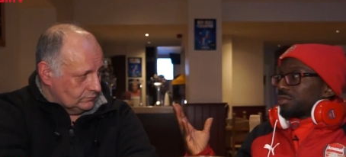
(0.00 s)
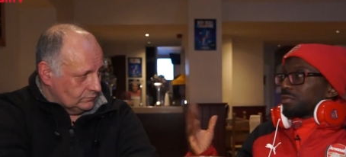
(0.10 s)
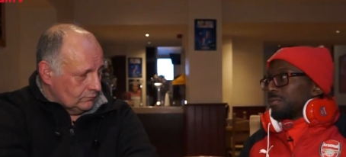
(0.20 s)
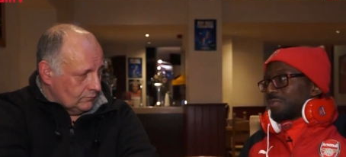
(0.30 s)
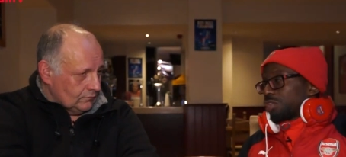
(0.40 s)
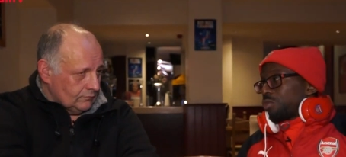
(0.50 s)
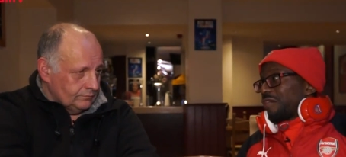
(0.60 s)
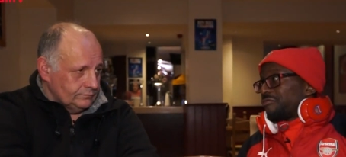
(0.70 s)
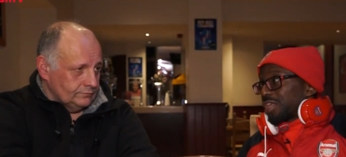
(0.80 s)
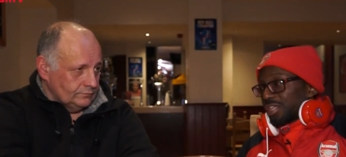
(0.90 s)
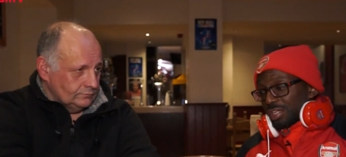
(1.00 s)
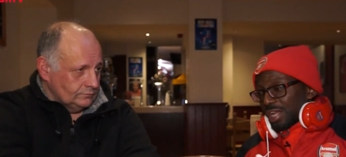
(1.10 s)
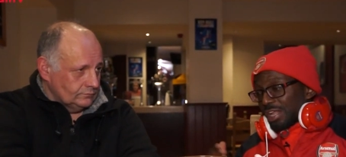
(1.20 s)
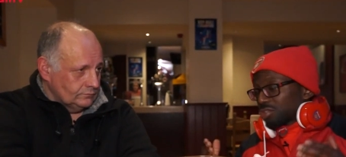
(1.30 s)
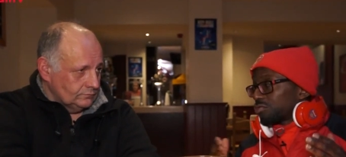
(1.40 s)
Speaker 1: it is. That's what I think it is, a
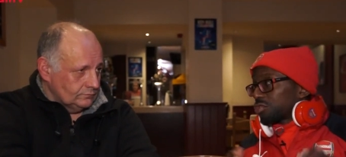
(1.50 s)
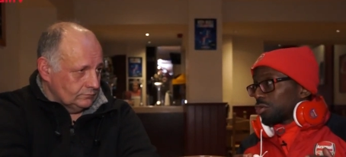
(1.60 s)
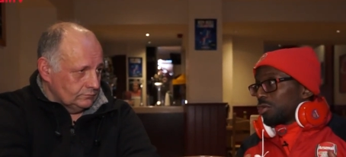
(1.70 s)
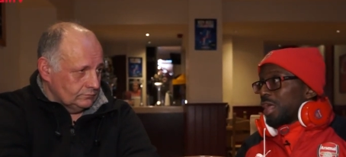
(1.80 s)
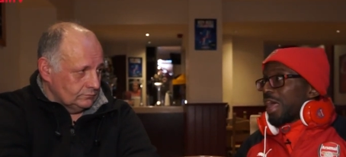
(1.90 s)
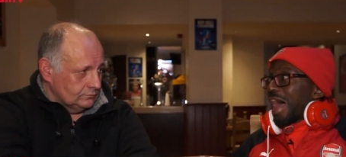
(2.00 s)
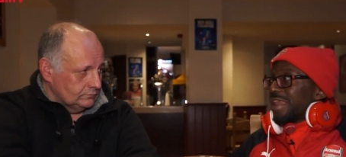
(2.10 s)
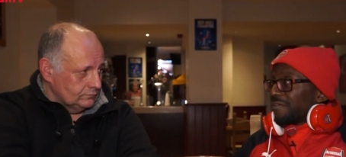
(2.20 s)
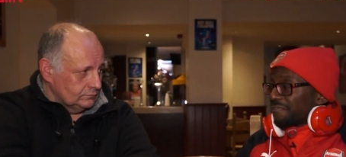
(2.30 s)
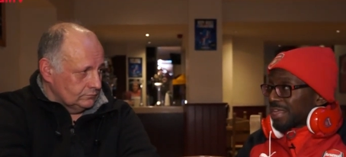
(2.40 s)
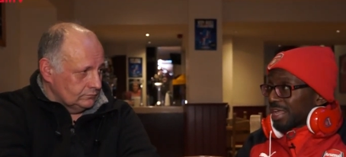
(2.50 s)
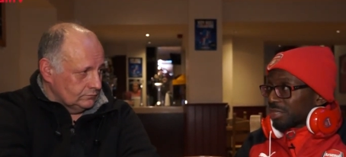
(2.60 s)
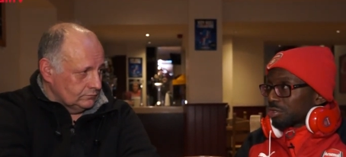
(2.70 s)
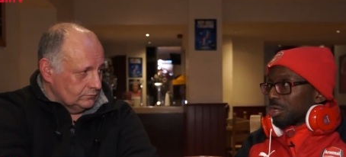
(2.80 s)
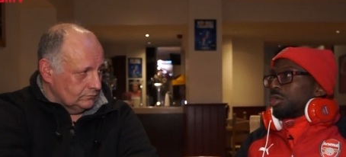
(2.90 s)
clash of the two. And the thing
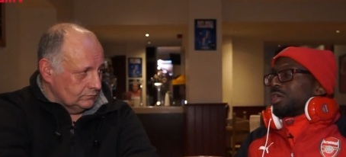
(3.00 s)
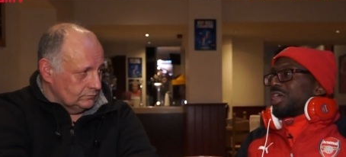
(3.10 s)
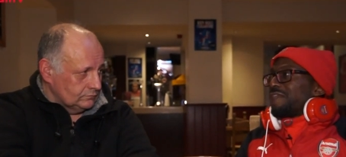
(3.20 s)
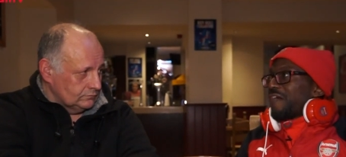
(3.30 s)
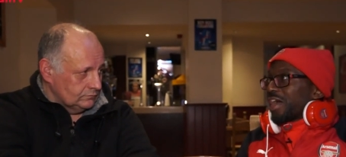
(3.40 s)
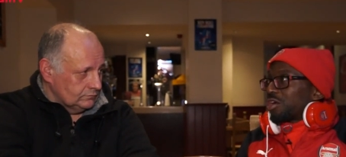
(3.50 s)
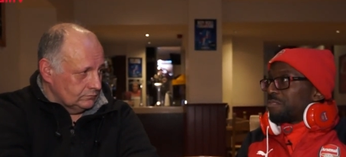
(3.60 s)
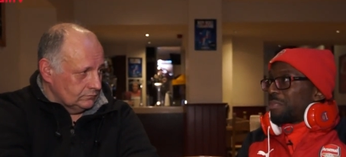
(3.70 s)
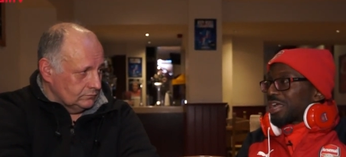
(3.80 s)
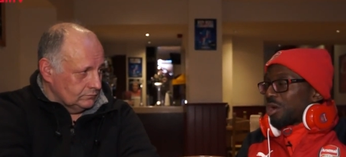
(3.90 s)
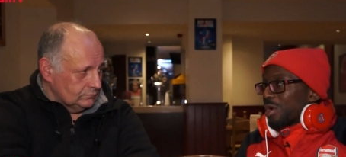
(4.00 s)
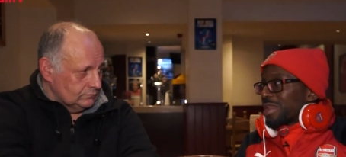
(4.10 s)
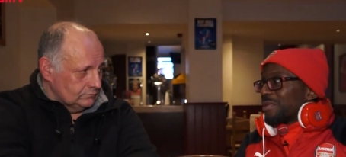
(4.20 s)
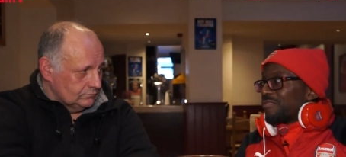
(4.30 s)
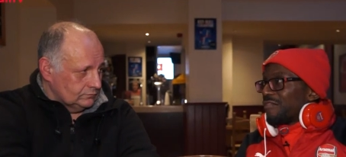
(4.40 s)
is, if I could pick a
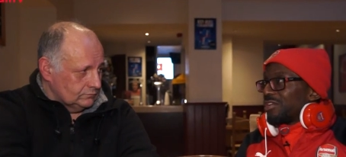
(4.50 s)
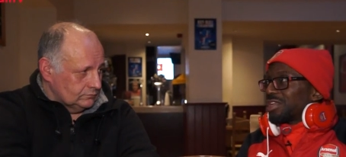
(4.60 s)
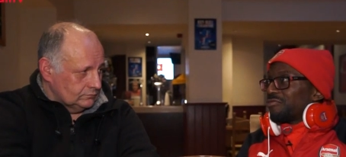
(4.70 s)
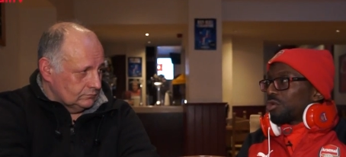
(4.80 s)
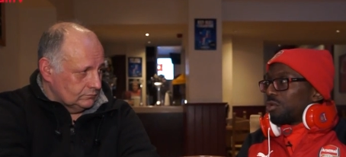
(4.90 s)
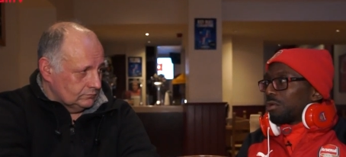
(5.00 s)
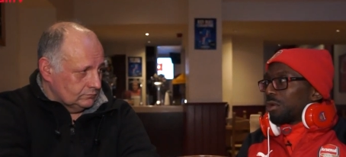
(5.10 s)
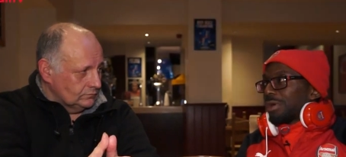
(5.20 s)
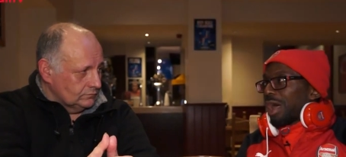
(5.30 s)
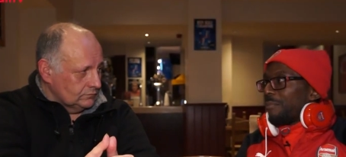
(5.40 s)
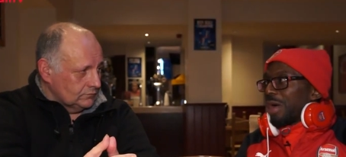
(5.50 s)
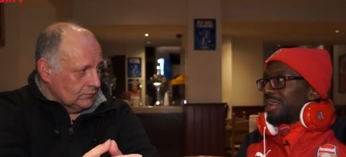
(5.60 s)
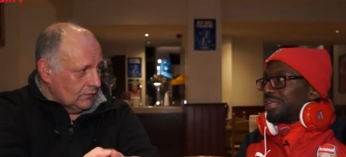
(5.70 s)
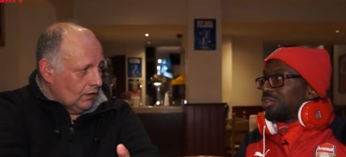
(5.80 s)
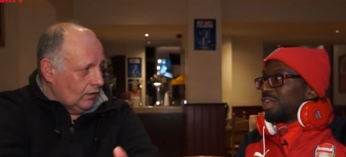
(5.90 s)
winner, it'd be very, very difficult I
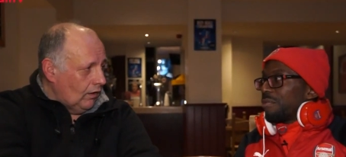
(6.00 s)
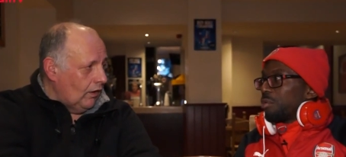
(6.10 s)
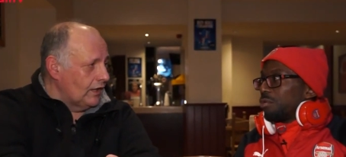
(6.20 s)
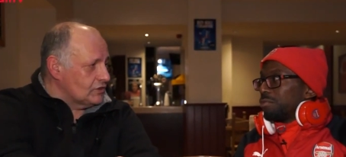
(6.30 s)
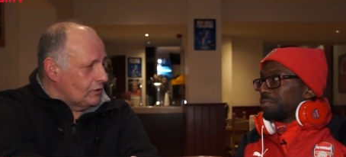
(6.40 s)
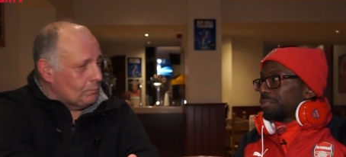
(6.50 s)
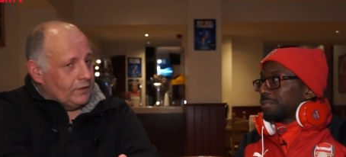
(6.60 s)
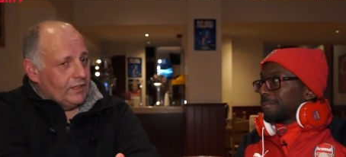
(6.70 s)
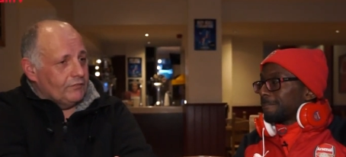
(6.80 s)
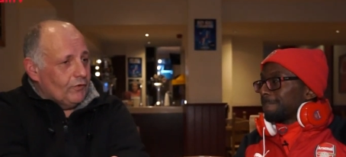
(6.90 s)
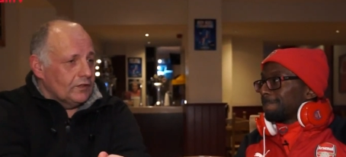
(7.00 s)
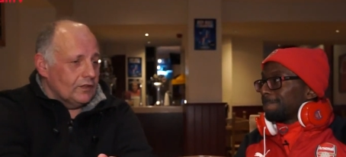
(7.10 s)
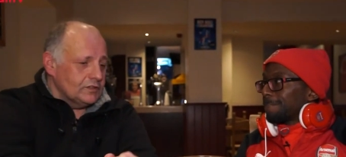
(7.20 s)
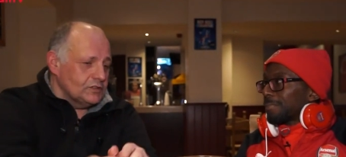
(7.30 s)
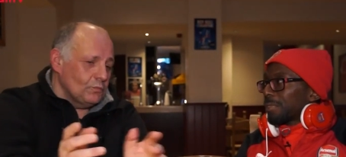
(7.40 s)
might lead to
Speaker 2: Liverpool. I actually believe,
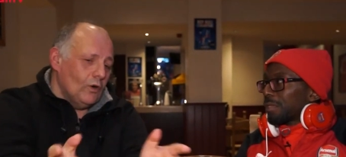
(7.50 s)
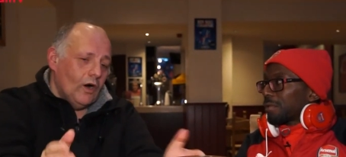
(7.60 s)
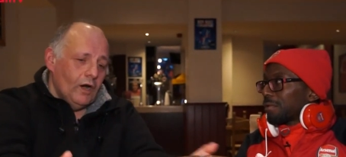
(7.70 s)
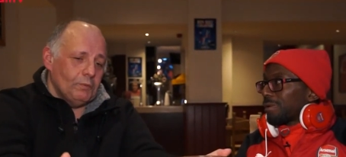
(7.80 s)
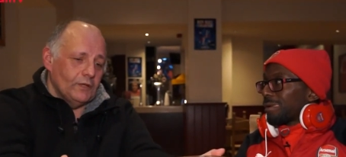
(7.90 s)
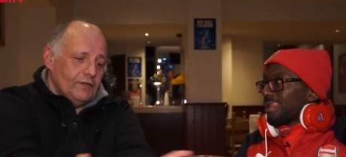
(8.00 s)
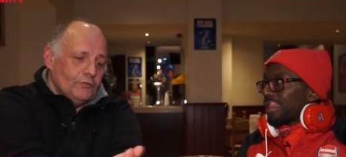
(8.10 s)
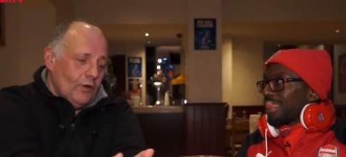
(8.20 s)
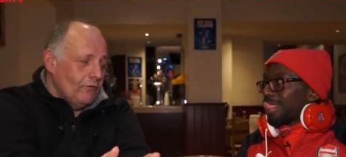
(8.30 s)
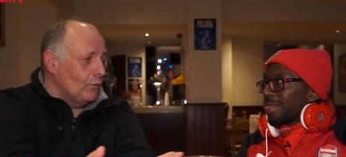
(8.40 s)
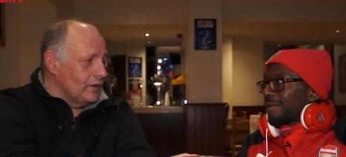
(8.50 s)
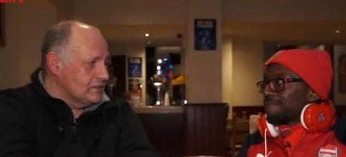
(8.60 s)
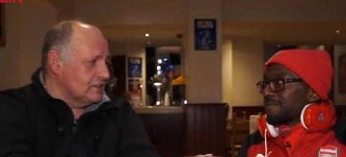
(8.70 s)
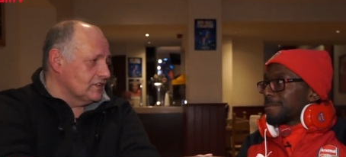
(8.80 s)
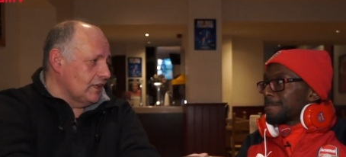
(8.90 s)
and this is what I believe, whoever
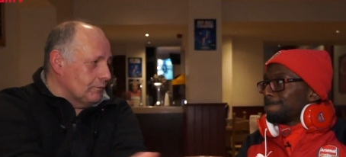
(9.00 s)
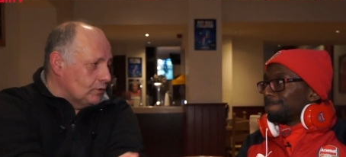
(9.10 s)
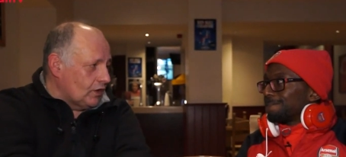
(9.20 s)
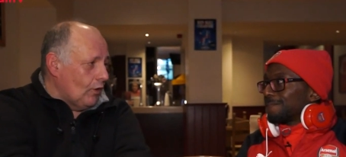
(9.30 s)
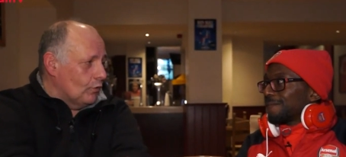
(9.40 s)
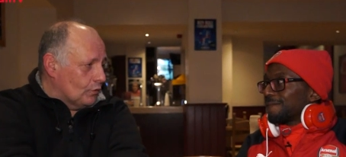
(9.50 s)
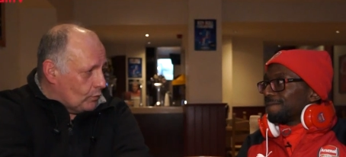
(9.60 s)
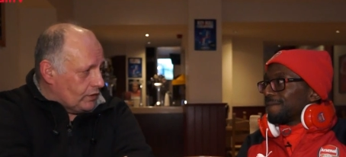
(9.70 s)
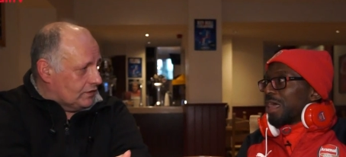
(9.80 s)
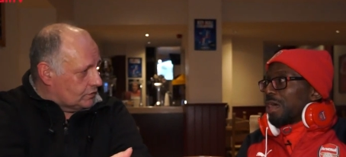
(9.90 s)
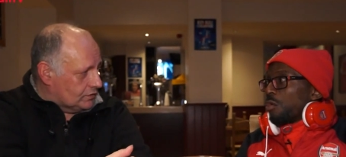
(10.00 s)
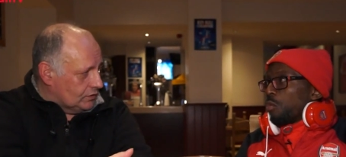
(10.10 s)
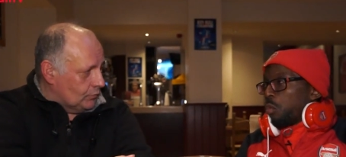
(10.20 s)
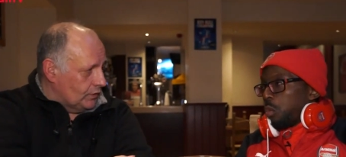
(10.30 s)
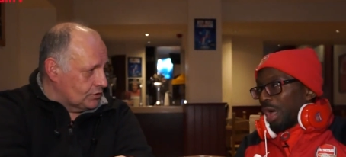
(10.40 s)
wins this game could go on and win,
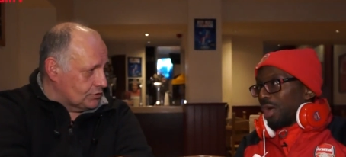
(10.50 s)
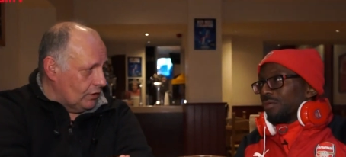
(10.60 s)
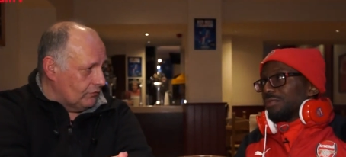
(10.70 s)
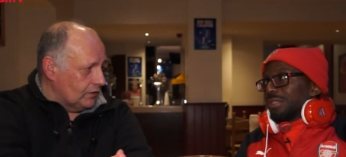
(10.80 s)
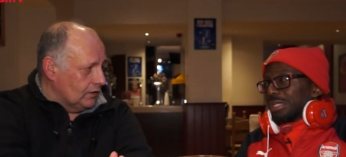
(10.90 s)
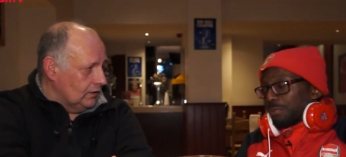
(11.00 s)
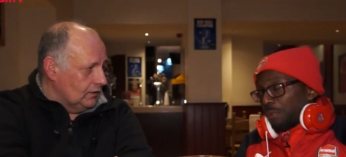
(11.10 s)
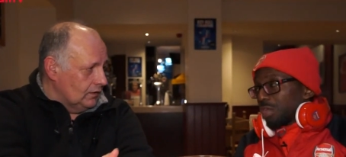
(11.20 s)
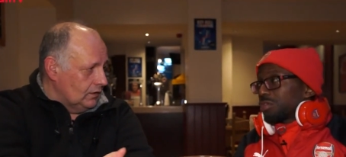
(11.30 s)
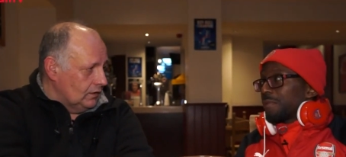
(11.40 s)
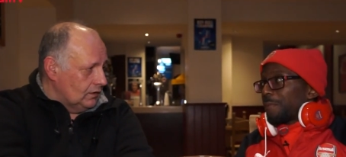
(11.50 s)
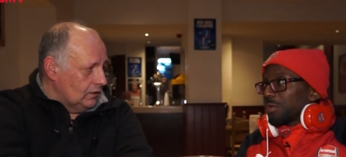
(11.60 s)
win well, the trophy.
Speaker 1: Possibly,